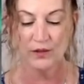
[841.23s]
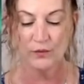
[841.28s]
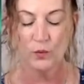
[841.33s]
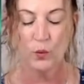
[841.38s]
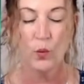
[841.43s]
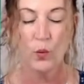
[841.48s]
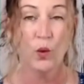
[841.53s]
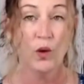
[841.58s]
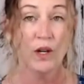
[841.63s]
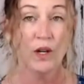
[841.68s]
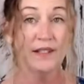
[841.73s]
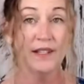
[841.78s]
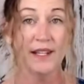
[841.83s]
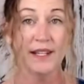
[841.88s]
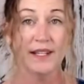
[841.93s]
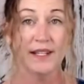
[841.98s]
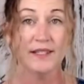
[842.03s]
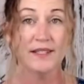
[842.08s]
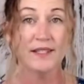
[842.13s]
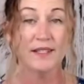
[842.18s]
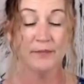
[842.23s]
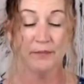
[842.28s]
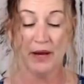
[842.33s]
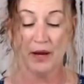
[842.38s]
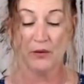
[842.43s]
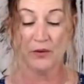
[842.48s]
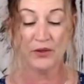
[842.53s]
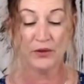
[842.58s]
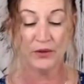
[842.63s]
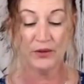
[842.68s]
worn this
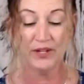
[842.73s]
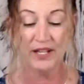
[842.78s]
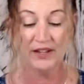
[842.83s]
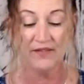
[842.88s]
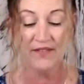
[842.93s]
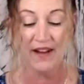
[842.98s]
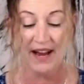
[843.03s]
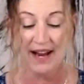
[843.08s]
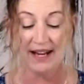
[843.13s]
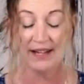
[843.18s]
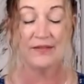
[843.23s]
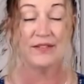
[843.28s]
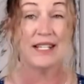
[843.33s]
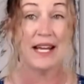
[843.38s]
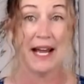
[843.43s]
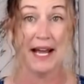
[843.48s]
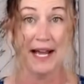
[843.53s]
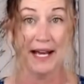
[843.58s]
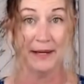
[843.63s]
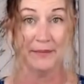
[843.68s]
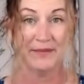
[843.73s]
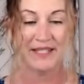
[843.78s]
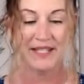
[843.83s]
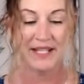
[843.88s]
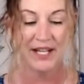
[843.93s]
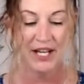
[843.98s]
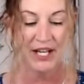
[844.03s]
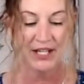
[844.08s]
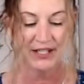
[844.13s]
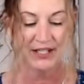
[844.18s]
about 35 times.
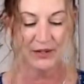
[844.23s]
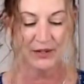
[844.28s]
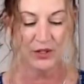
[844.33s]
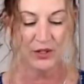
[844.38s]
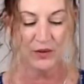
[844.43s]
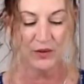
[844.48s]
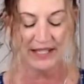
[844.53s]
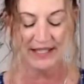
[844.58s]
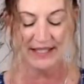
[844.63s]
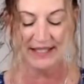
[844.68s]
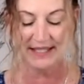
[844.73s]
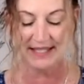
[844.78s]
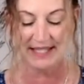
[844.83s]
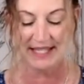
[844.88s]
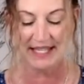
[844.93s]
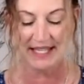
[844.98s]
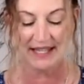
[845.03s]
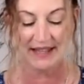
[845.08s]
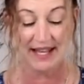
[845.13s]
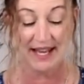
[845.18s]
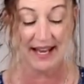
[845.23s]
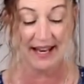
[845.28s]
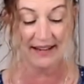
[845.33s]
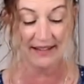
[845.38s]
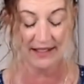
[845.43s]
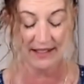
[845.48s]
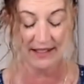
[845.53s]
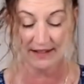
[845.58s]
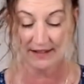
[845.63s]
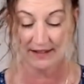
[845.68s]
So you can see
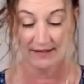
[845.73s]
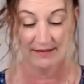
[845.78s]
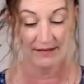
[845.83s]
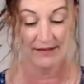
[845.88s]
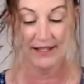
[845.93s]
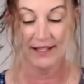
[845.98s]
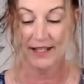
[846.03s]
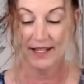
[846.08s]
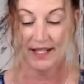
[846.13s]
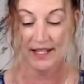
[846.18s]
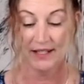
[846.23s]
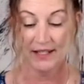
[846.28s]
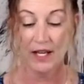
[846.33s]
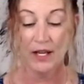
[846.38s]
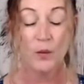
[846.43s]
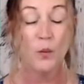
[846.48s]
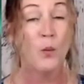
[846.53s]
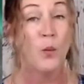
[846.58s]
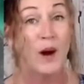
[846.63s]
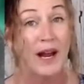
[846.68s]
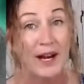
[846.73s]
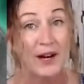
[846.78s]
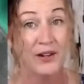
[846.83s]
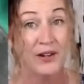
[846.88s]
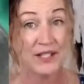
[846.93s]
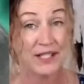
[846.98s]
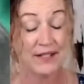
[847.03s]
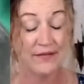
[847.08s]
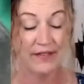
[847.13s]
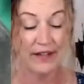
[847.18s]
that it, it
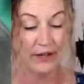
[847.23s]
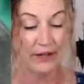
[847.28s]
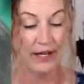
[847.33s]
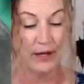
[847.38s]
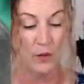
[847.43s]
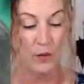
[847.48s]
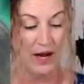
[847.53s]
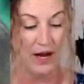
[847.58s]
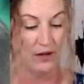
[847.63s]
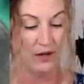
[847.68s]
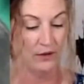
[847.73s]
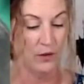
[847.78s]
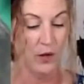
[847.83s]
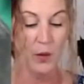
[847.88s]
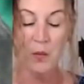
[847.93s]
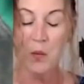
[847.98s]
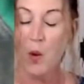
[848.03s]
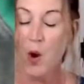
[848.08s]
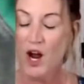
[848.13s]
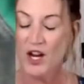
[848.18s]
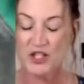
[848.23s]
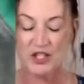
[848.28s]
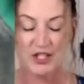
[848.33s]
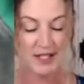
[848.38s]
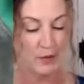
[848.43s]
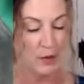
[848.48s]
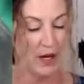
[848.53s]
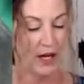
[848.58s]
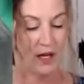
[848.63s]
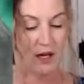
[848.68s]
wears very well. It
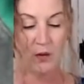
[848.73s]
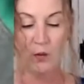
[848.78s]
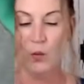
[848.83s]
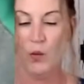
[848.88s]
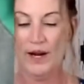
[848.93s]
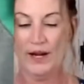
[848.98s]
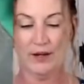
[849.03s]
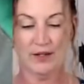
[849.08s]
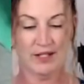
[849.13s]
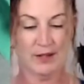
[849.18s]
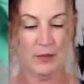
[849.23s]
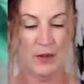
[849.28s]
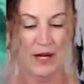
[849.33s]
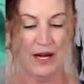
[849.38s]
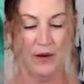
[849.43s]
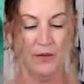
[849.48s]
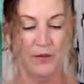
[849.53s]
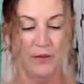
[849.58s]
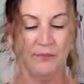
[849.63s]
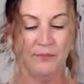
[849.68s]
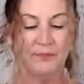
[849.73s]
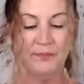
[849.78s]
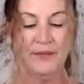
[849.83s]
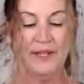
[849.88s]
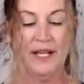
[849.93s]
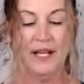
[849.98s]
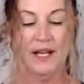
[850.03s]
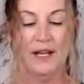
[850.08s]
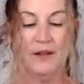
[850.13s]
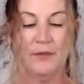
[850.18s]
washes well, wears well.
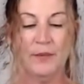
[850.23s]
Let me